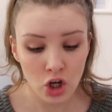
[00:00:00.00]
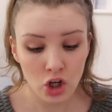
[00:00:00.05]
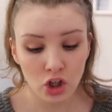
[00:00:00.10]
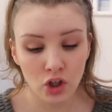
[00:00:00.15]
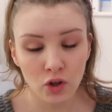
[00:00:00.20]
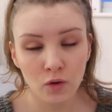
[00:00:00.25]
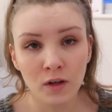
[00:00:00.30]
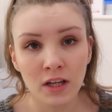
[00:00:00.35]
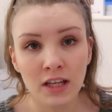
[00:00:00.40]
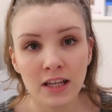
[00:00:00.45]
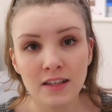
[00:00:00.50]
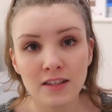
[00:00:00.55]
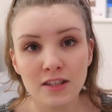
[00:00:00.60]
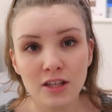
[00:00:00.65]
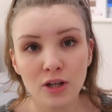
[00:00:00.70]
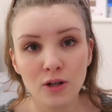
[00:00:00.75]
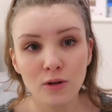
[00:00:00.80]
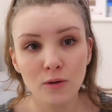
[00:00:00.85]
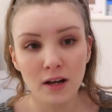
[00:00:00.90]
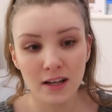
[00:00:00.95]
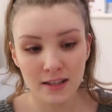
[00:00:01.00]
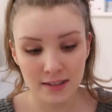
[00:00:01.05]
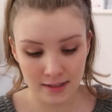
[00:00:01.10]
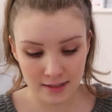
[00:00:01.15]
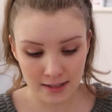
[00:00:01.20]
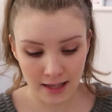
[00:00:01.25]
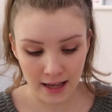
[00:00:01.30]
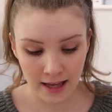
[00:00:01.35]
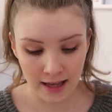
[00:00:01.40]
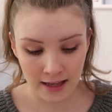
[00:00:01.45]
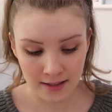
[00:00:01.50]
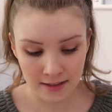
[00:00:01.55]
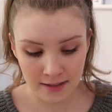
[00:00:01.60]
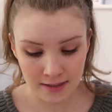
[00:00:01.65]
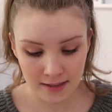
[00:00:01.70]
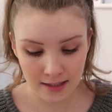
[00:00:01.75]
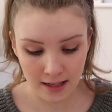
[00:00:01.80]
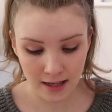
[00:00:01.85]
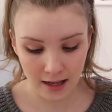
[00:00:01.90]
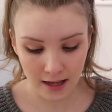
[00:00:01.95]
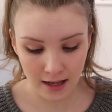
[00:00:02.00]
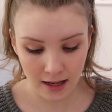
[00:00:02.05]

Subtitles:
you need to assess